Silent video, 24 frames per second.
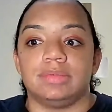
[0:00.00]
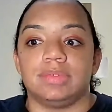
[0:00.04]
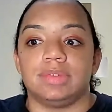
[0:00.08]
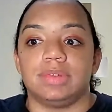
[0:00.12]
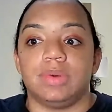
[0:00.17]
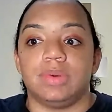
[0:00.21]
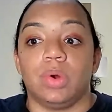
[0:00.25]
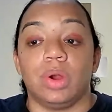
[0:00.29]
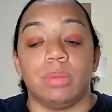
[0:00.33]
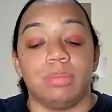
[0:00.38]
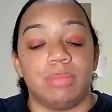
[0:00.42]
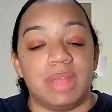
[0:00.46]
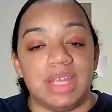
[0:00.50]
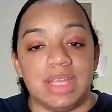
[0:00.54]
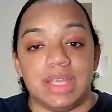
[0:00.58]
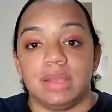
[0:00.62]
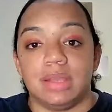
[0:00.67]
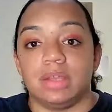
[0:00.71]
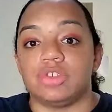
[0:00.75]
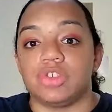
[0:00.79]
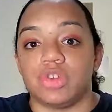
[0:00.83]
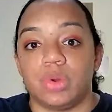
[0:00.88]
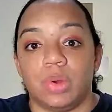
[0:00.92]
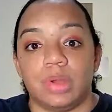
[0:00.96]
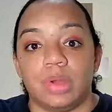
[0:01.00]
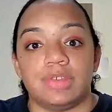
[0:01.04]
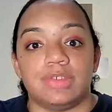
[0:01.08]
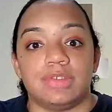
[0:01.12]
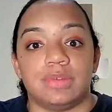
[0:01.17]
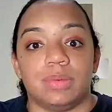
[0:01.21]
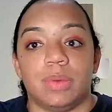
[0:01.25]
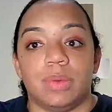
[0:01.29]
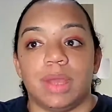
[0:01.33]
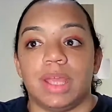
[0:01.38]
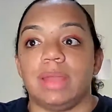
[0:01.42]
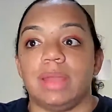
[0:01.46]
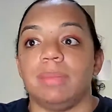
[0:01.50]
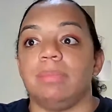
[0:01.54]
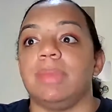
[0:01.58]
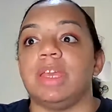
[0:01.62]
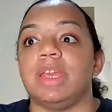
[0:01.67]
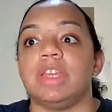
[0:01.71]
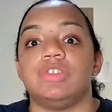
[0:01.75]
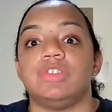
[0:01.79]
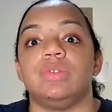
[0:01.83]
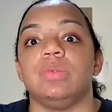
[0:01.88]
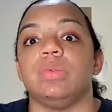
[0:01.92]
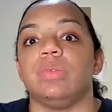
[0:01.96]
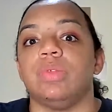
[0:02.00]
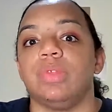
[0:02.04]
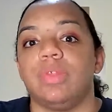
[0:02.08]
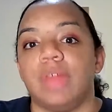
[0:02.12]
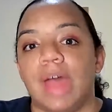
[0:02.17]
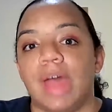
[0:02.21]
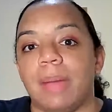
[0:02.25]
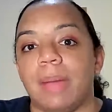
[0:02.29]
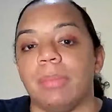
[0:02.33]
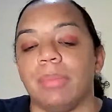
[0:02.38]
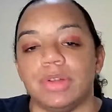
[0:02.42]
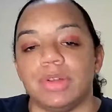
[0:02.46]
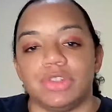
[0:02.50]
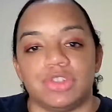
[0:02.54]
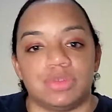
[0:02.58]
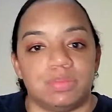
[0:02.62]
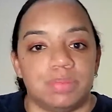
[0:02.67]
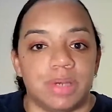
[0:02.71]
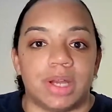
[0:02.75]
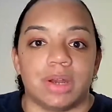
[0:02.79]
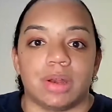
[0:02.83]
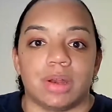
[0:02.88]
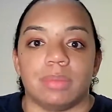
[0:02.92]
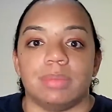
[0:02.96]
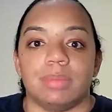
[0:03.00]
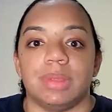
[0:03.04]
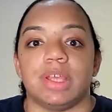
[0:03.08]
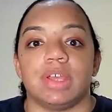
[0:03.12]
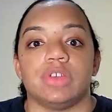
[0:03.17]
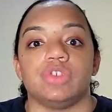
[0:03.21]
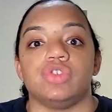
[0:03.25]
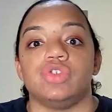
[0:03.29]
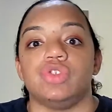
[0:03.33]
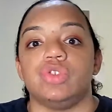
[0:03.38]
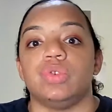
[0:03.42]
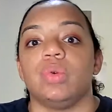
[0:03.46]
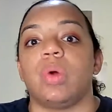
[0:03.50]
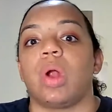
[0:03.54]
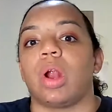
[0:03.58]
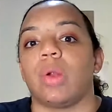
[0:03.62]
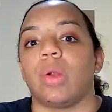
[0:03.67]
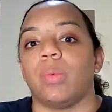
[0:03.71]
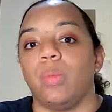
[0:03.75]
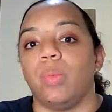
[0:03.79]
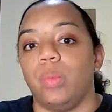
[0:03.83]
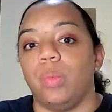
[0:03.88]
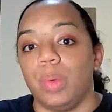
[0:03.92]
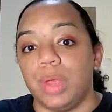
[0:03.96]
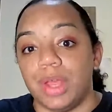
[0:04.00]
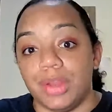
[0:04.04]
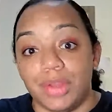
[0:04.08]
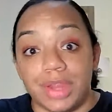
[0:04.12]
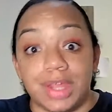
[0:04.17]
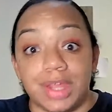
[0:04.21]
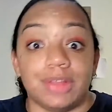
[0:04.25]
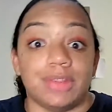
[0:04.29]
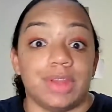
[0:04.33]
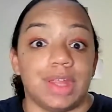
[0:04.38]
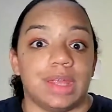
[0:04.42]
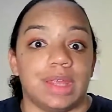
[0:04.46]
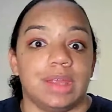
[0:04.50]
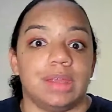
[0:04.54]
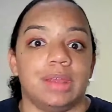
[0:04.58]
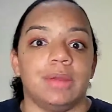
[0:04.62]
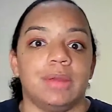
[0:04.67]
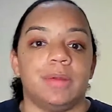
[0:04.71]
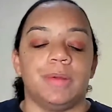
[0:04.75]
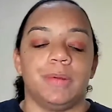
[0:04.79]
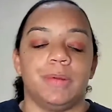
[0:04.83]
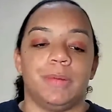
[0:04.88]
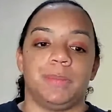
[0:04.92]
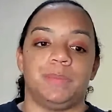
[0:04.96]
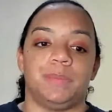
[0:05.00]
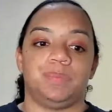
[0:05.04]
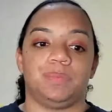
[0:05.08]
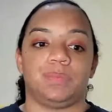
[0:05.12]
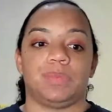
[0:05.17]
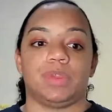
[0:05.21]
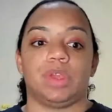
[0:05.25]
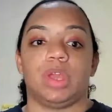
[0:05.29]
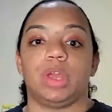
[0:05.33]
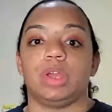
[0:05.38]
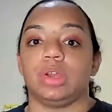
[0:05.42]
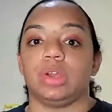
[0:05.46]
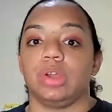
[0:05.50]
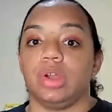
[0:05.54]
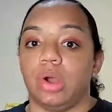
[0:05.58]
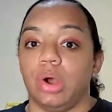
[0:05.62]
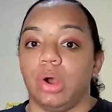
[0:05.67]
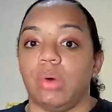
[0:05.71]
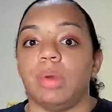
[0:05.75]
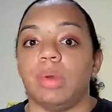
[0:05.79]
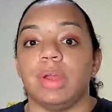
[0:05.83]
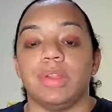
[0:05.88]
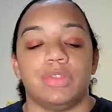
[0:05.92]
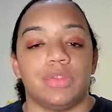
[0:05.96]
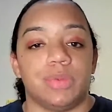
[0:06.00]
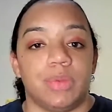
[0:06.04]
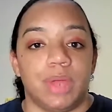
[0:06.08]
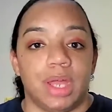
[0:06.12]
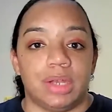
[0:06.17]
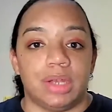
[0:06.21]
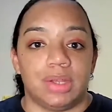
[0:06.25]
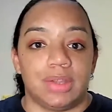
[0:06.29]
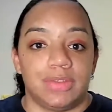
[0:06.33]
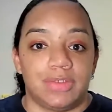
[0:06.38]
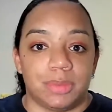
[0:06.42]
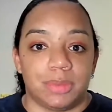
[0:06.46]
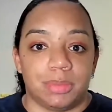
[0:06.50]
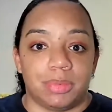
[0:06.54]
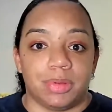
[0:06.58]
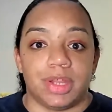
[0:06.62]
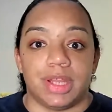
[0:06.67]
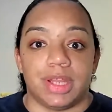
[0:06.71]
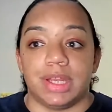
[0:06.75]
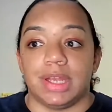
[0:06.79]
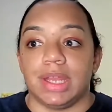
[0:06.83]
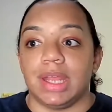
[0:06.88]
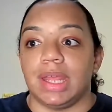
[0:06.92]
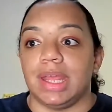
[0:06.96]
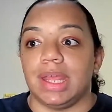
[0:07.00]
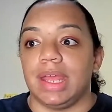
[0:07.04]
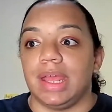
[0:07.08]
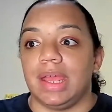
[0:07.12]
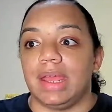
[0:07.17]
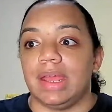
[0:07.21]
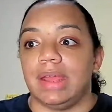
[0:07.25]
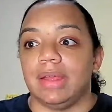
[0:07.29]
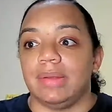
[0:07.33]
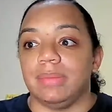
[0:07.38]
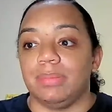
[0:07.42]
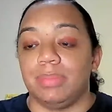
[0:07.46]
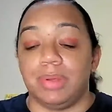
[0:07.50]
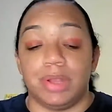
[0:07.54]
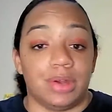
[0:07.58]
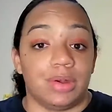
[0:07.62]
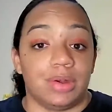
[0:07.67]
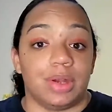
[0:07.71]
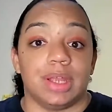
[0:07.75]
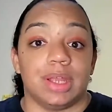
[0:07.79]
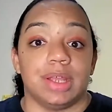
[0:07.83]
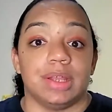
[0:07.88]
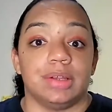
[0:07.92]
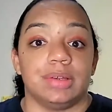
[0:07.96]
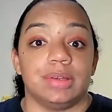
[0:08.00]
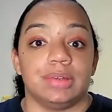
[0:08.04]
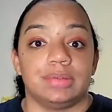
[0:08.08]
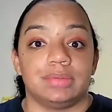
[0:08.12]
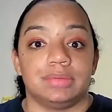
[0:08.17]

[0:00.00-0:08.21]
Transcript: or making a choice to wait makes you that much better, because you are willingly going through that discipline, period.